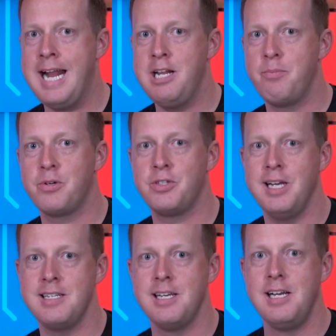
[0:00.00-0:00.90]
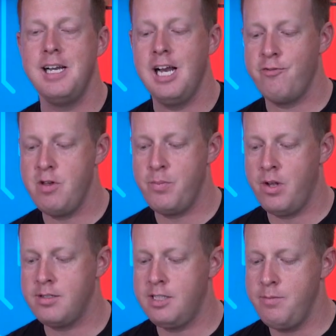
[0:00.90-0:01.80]
80% of
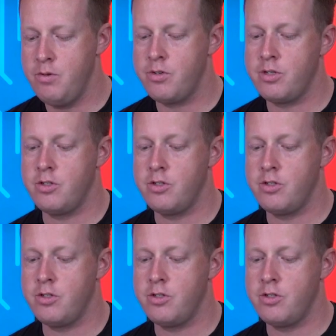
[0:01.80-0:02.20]
people on Steam users.